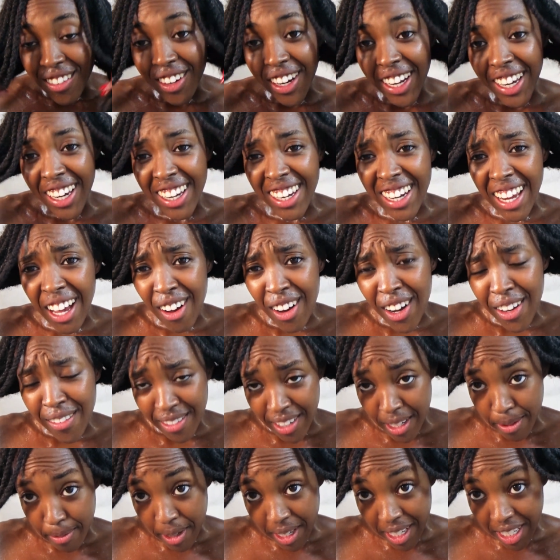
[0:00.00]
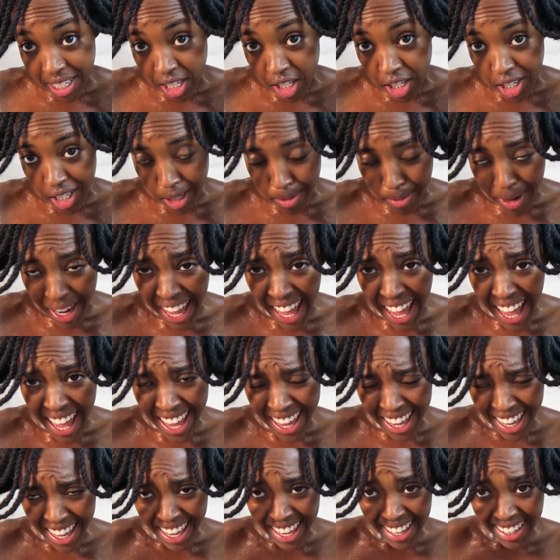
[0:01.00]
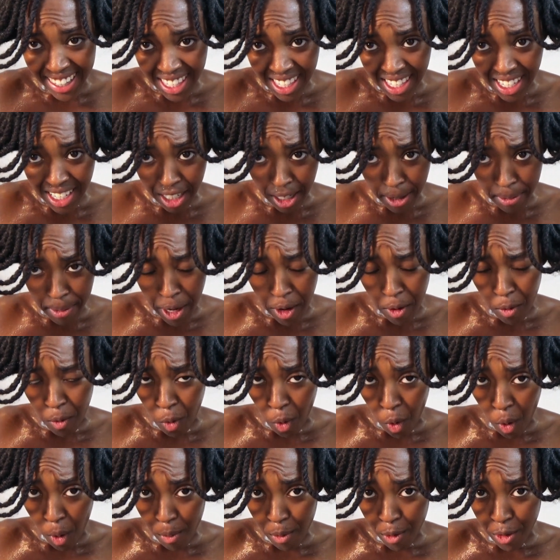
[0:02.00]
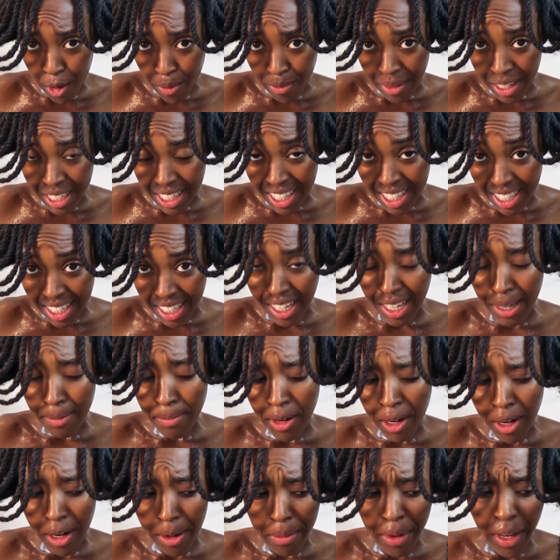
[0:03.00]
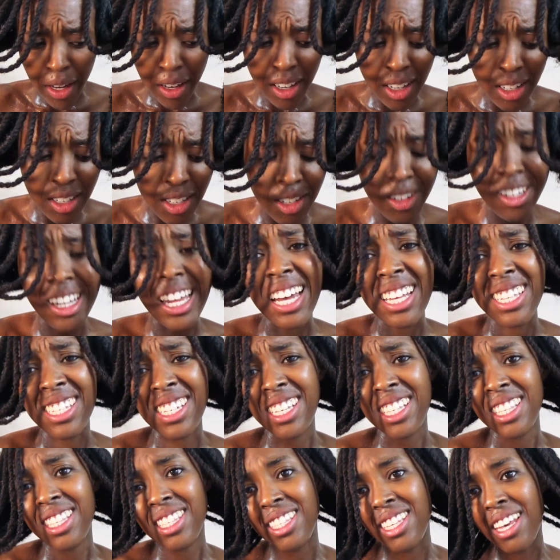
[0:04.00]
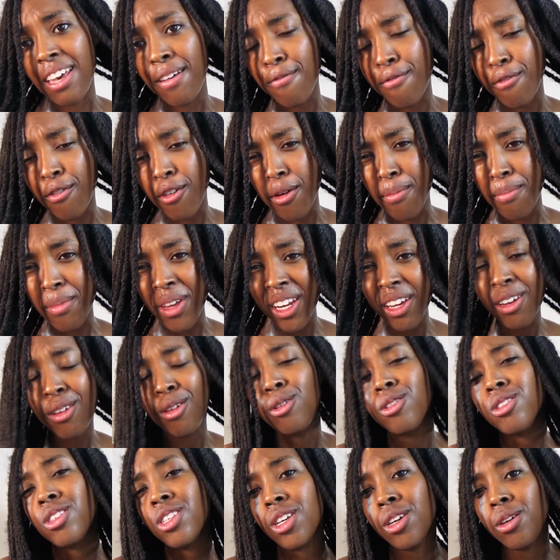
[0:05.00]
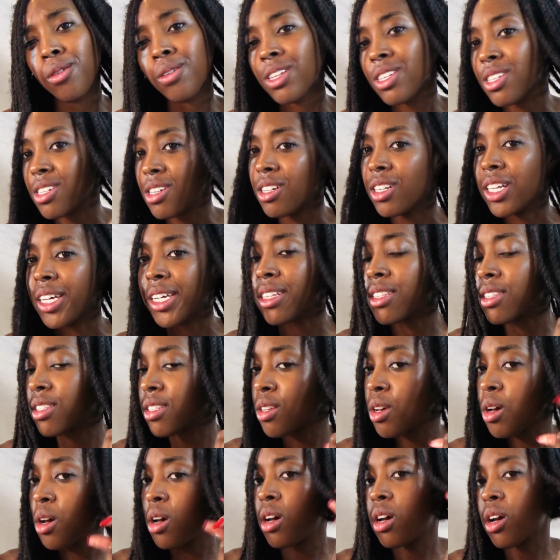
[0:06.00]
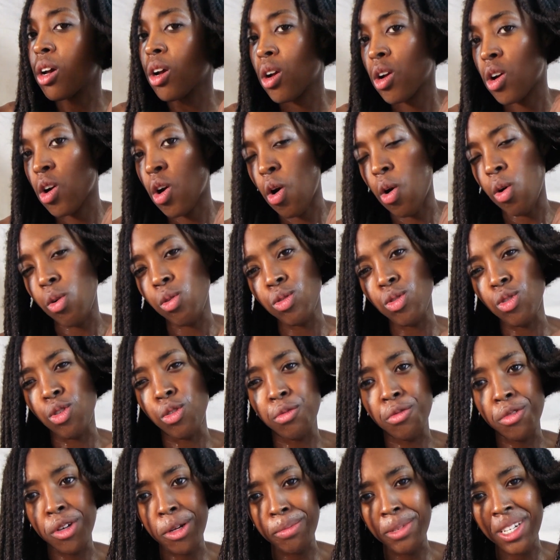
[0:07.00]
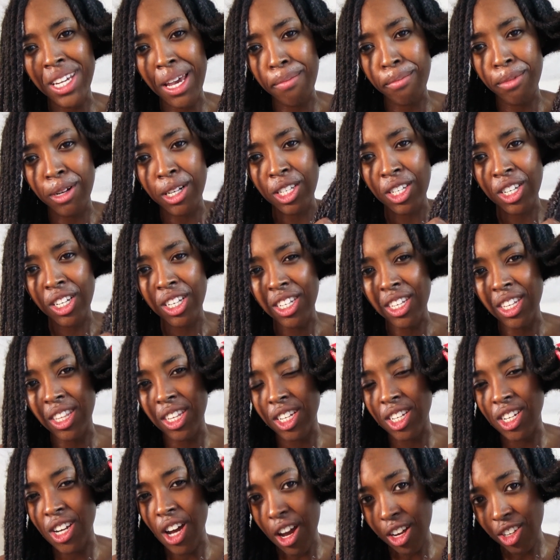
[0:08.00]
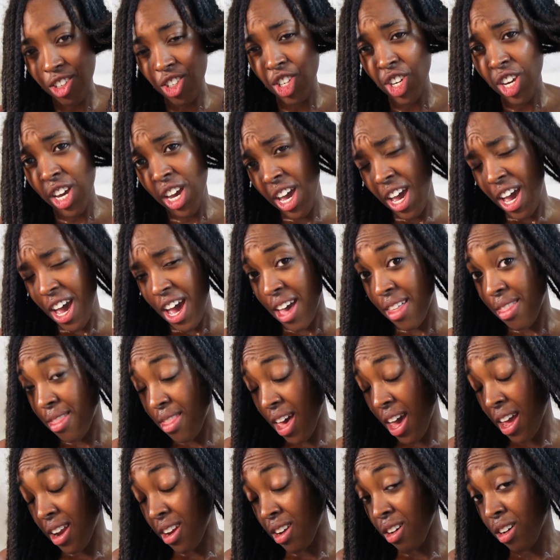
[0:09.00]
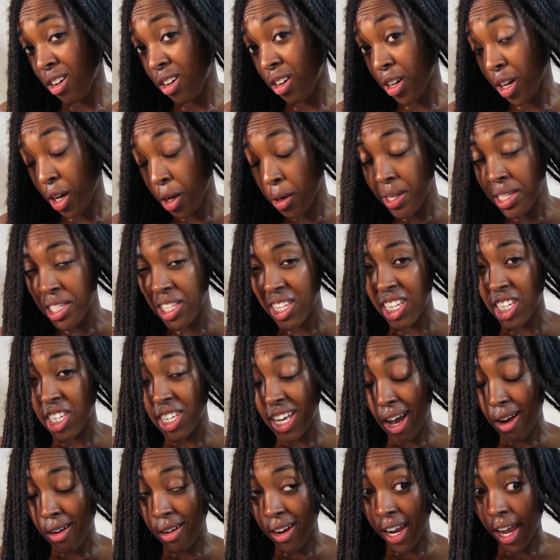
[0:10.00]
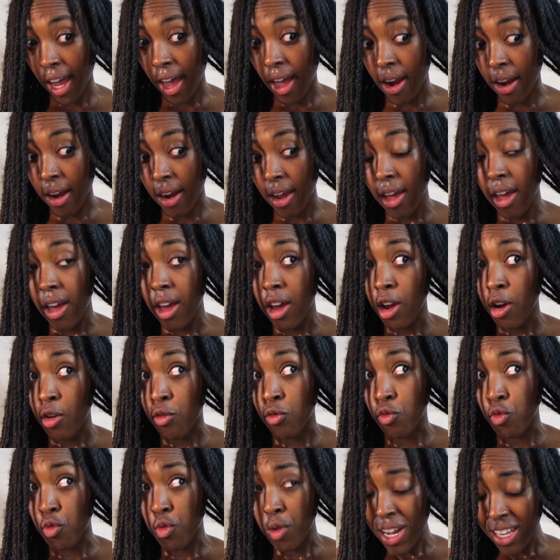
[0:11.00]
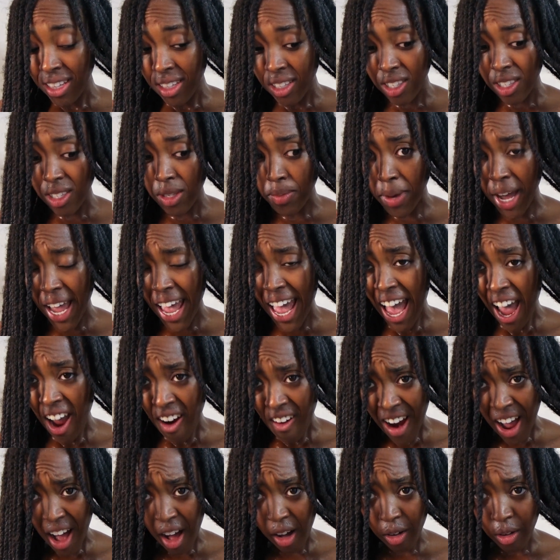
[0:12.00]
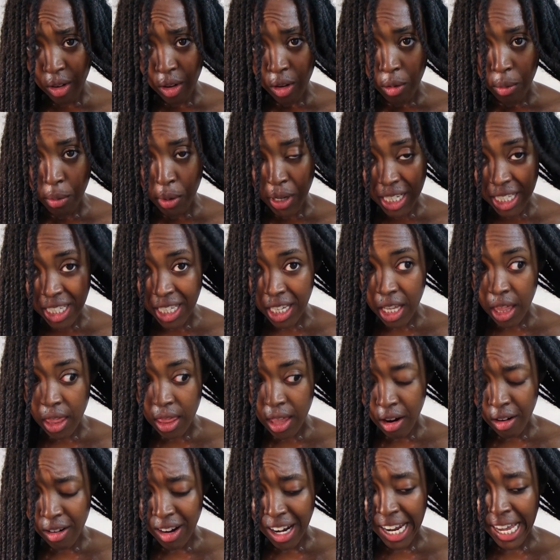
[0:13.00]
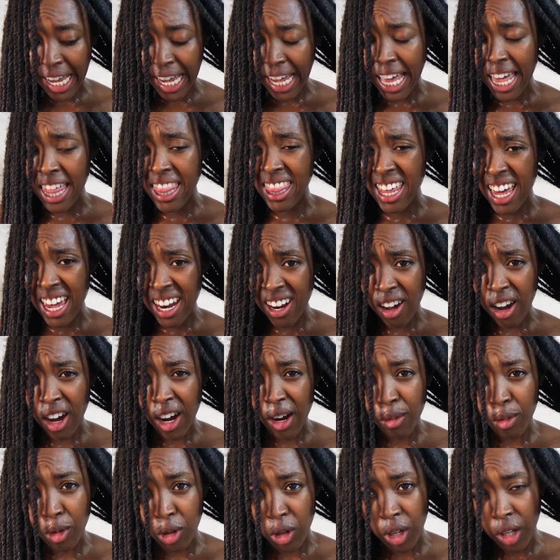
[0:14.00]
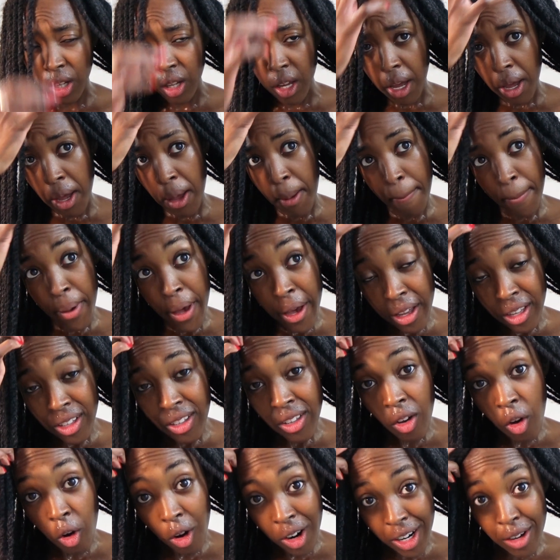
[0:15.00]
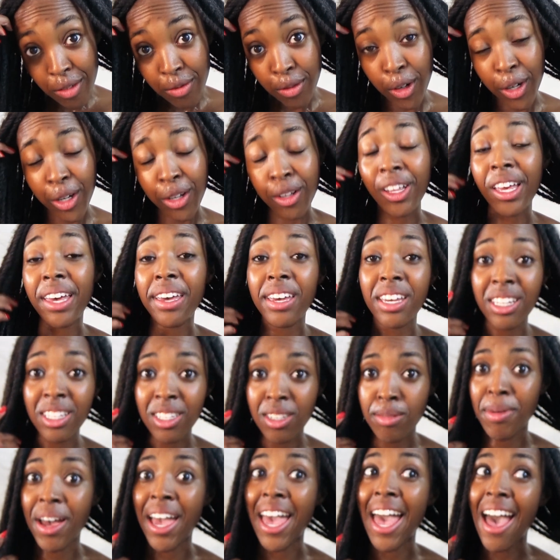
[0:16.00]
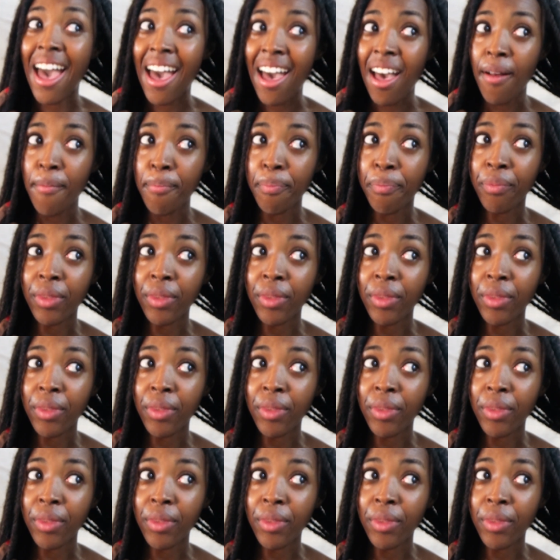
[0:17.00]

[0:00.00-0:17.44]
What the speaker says: Right, now I've deep conditioned my hair. It's still a bit warm from the steam. I'm going to let it sit for a minute or two until it's cold or room temperature to the touch, and then I'll go into the shower again, rinse my hair out pretty thoroughly, and then I will put olive oil into my hair.